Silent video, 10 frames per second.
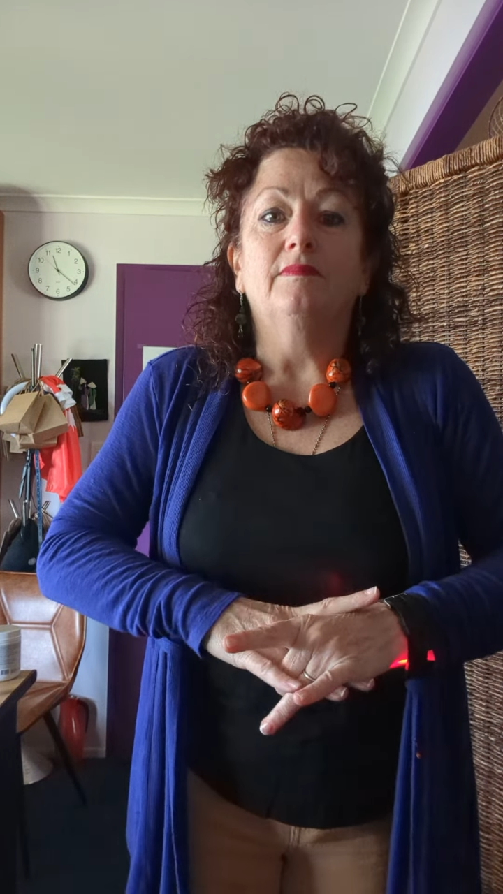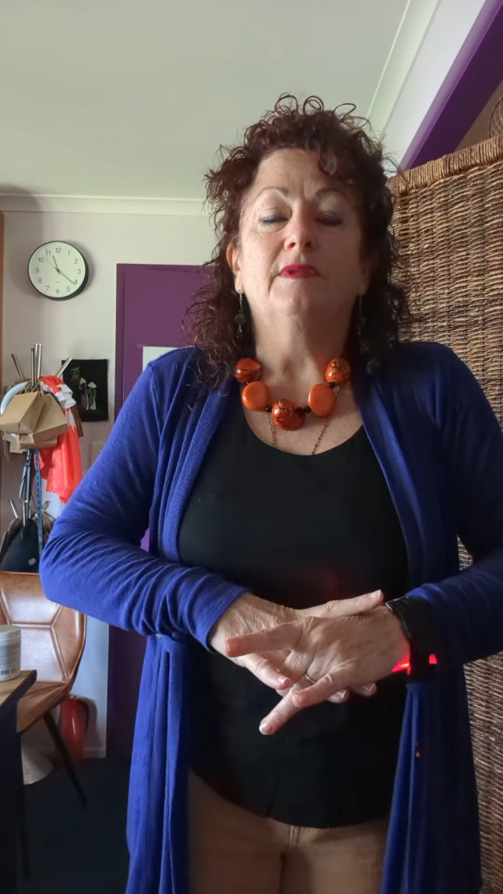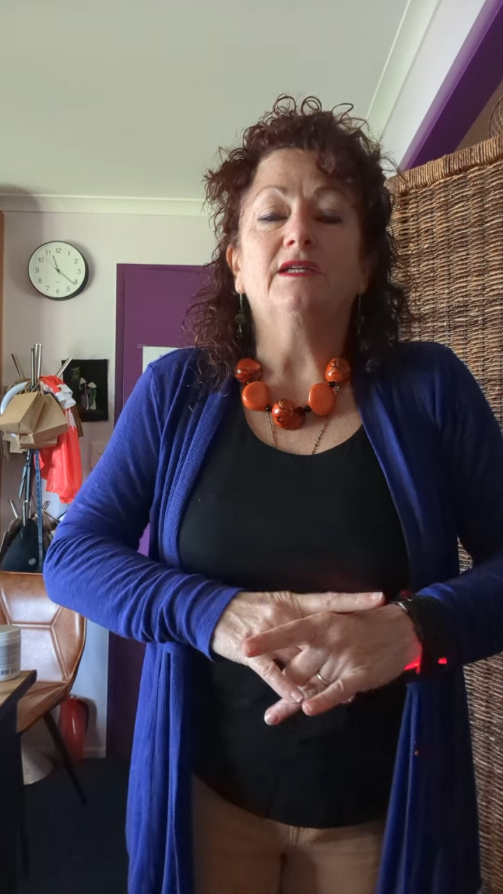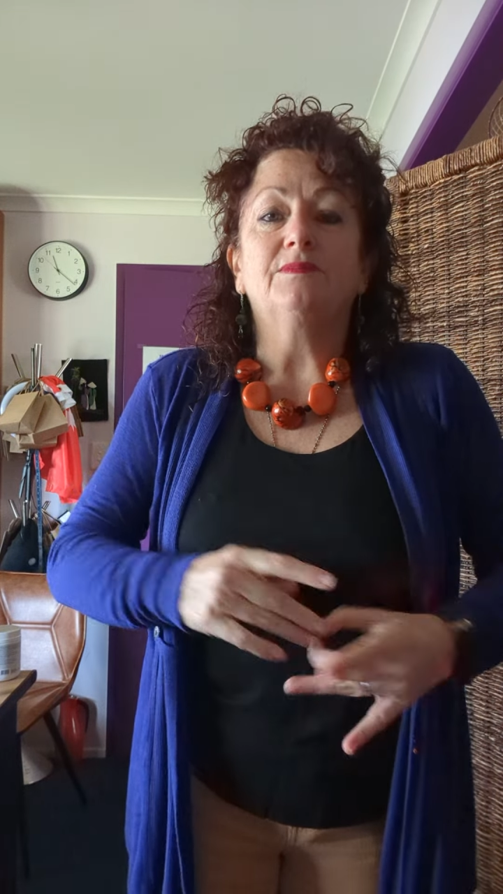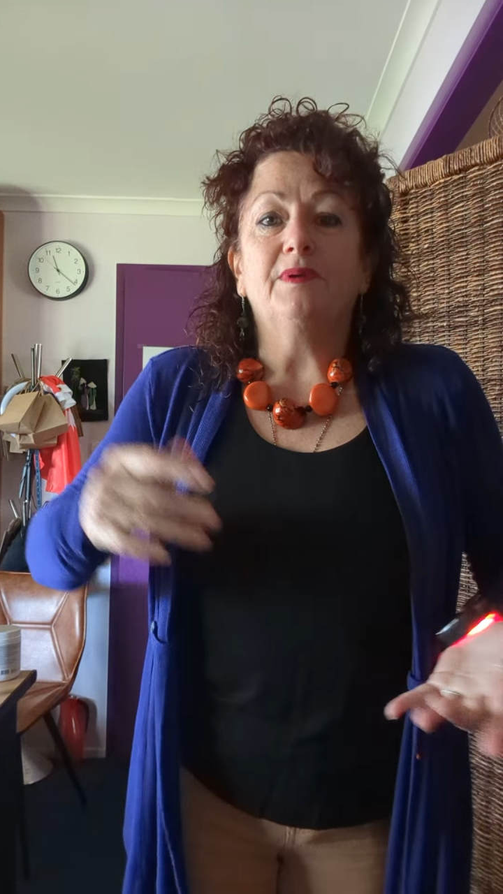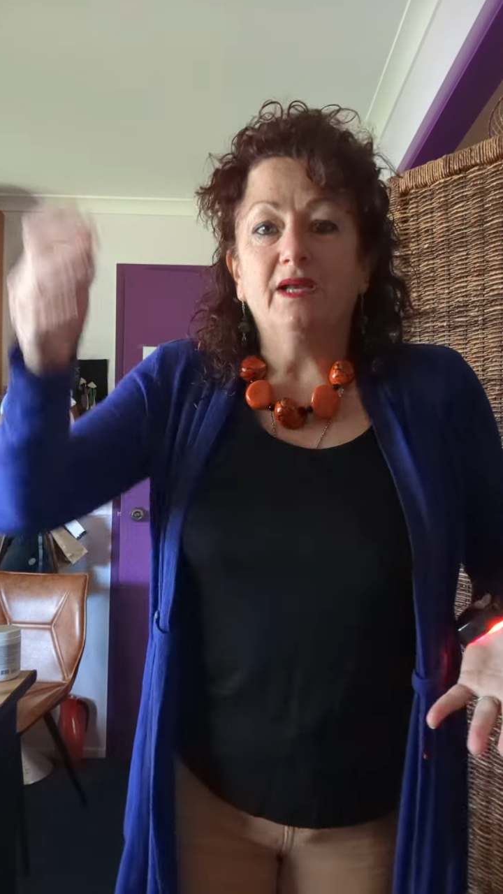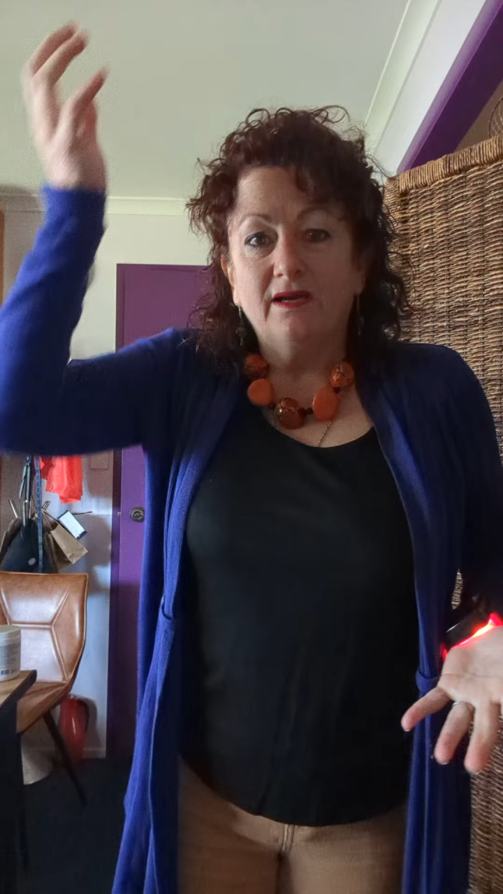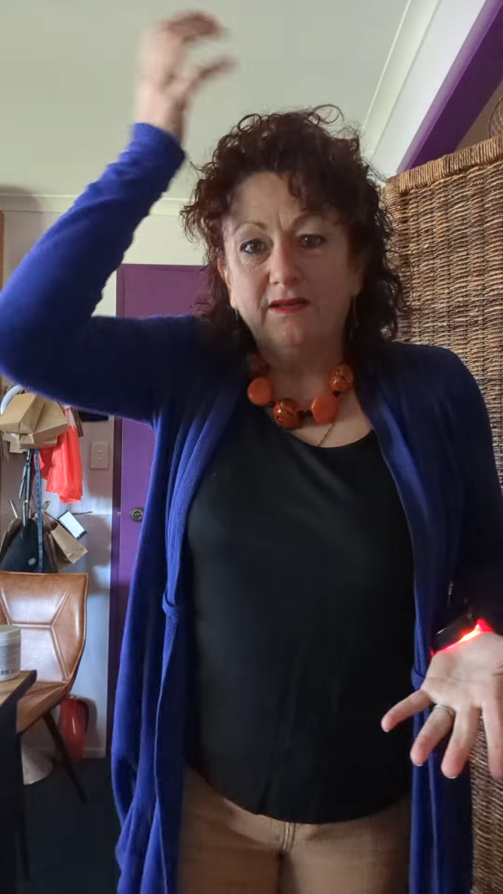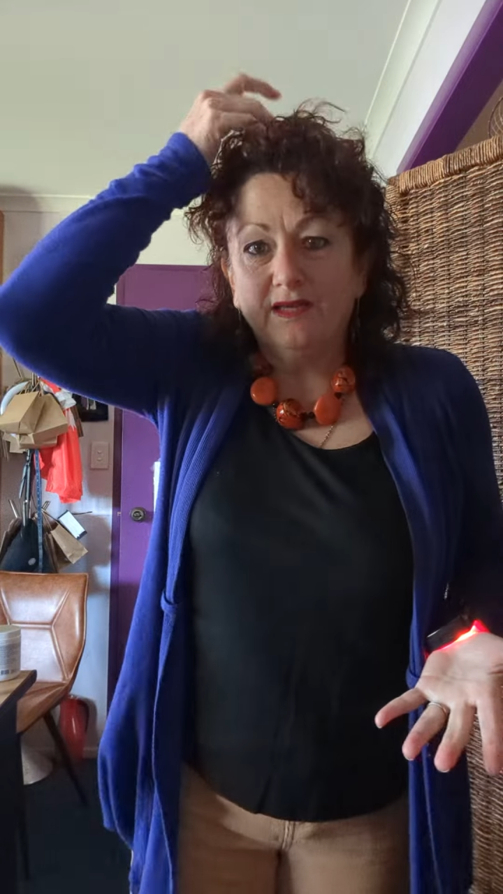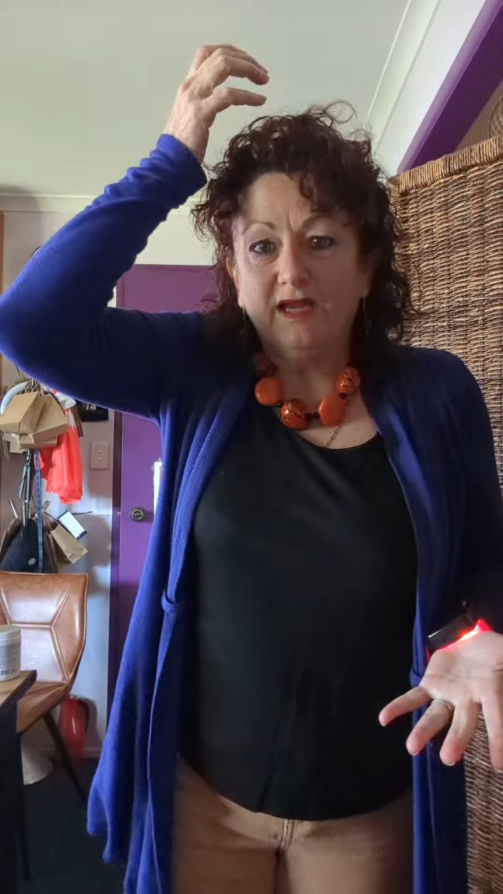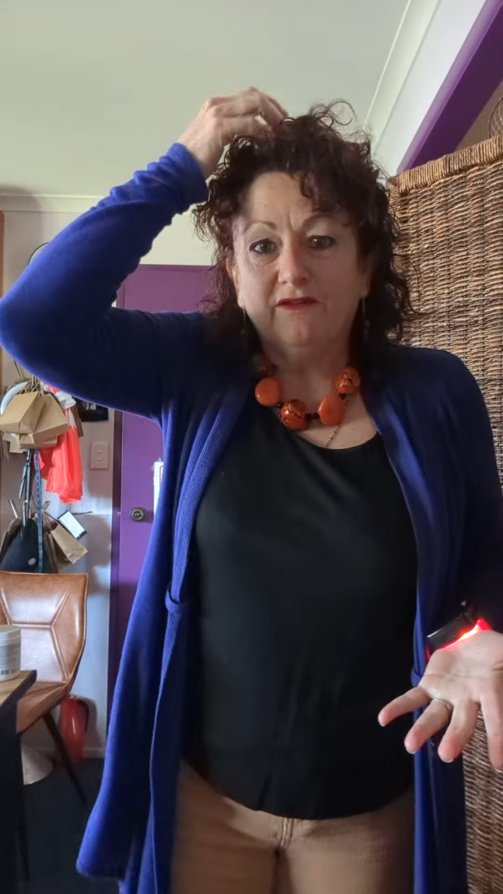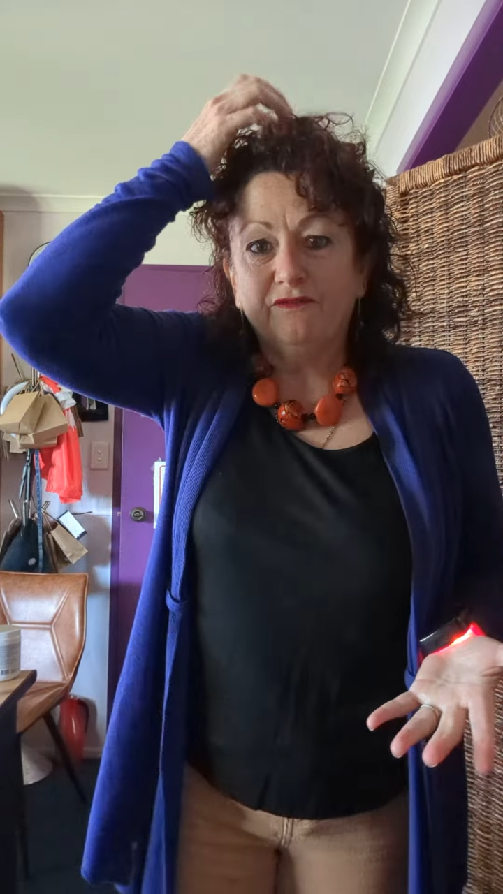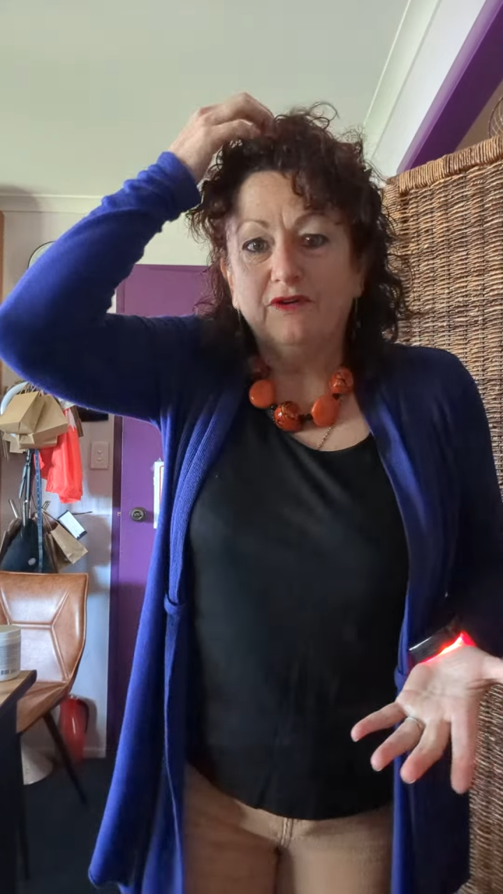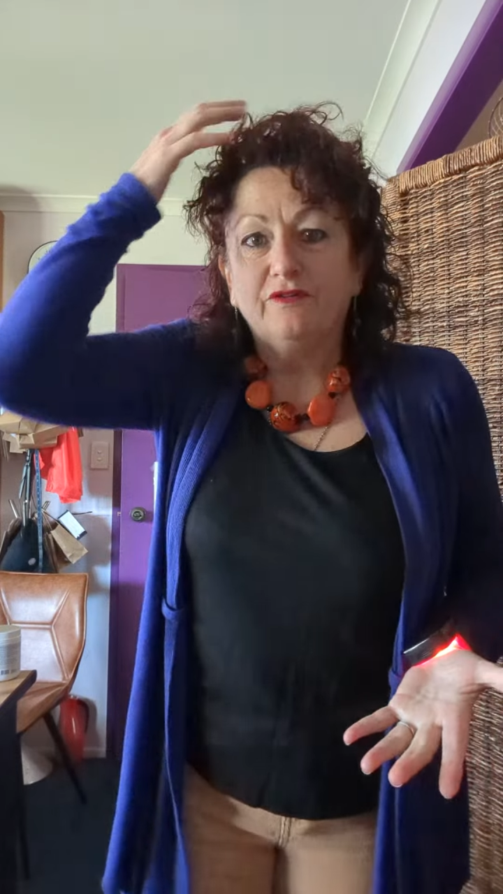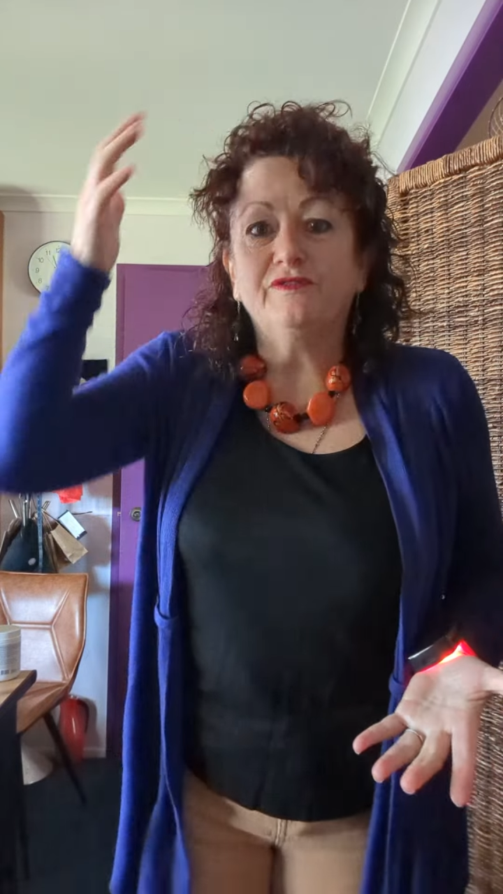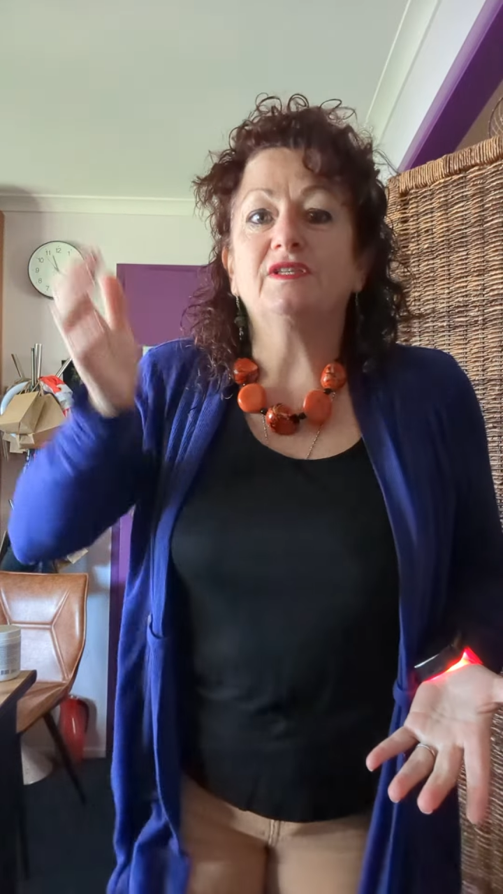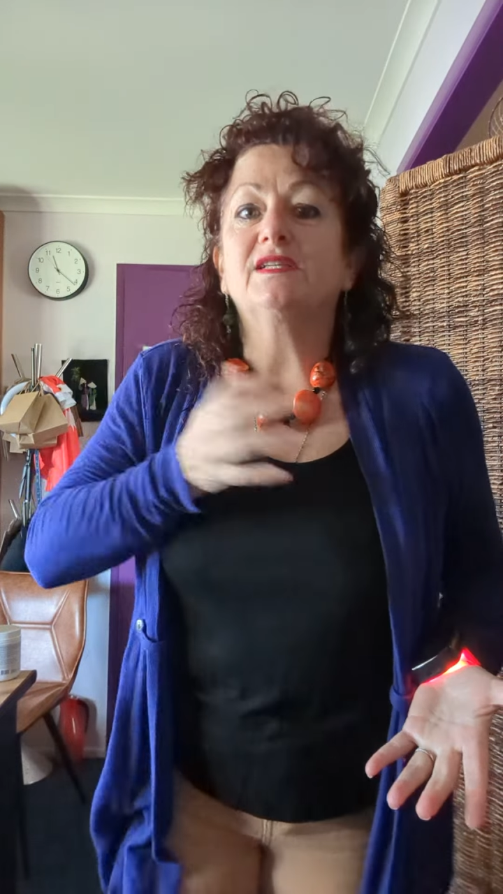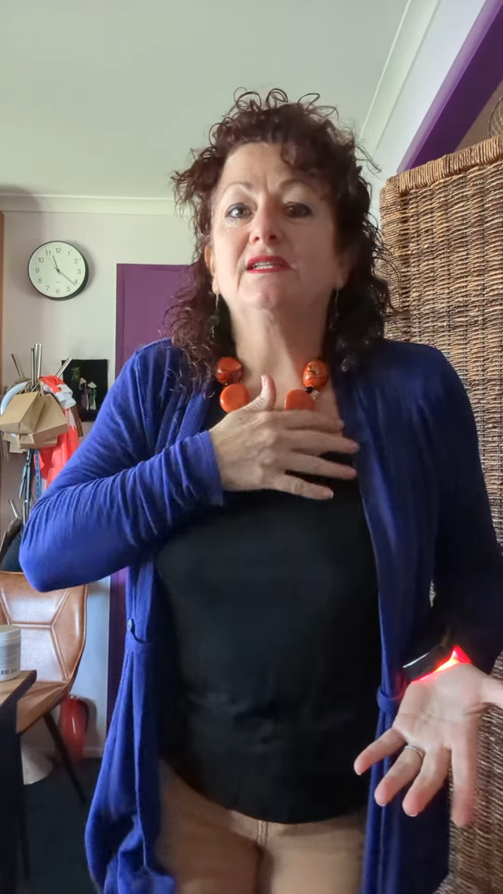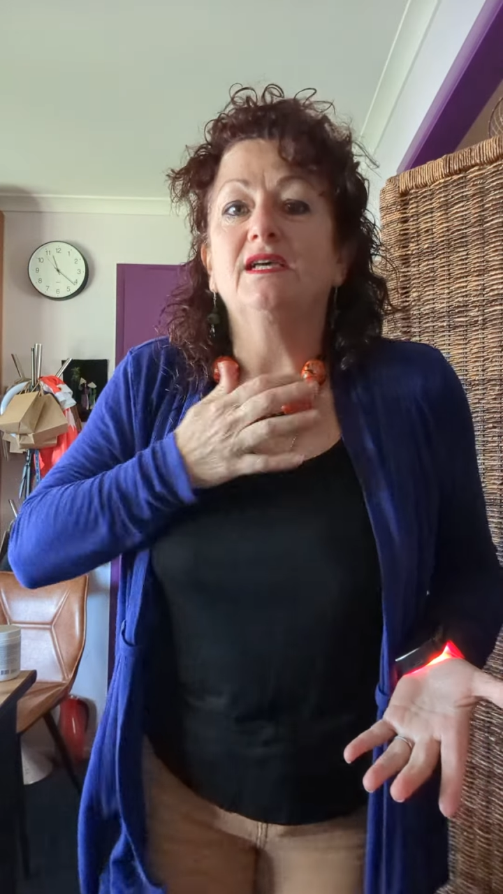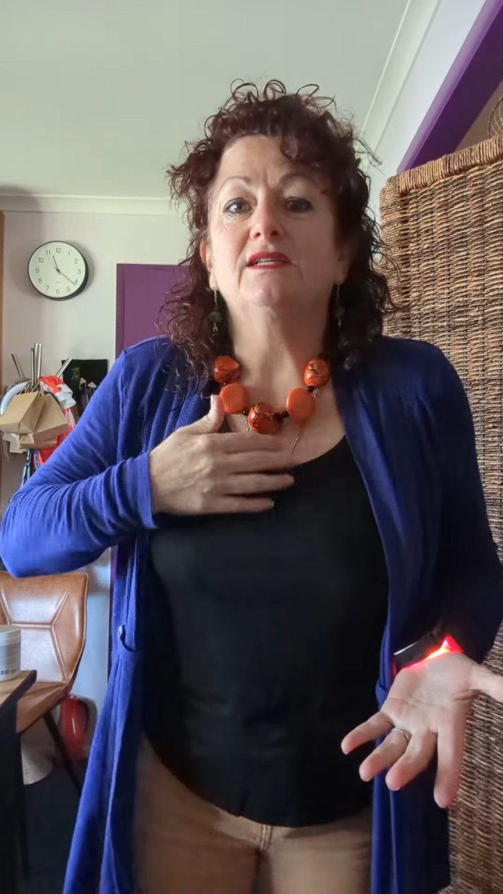That's better. Now, fear of
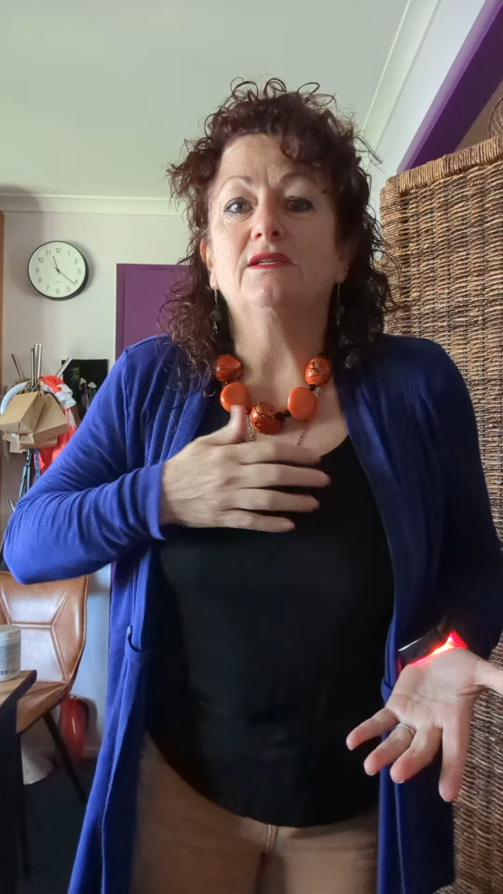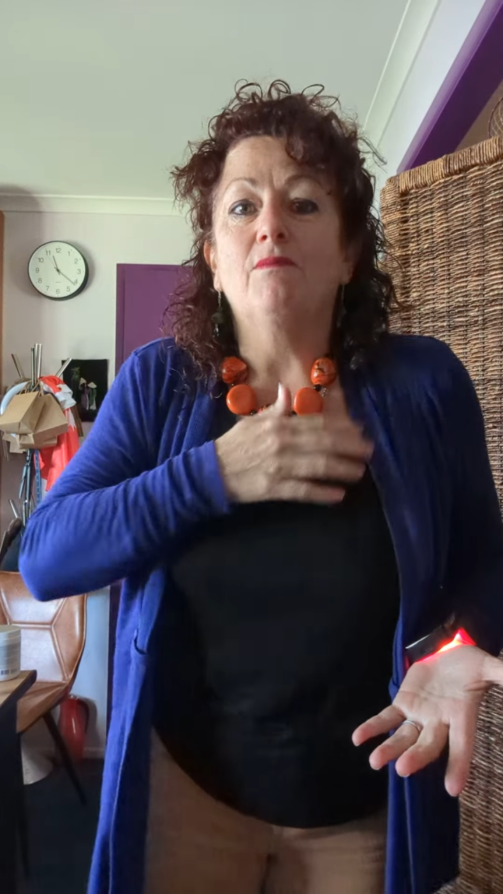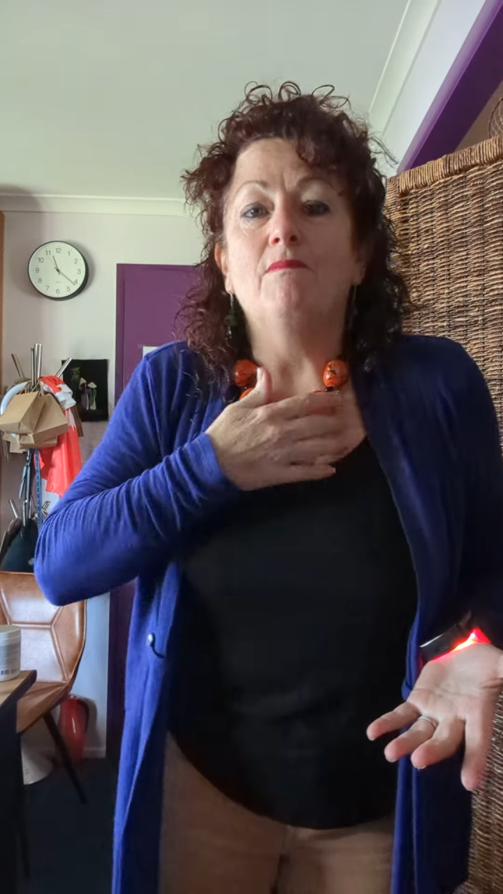success.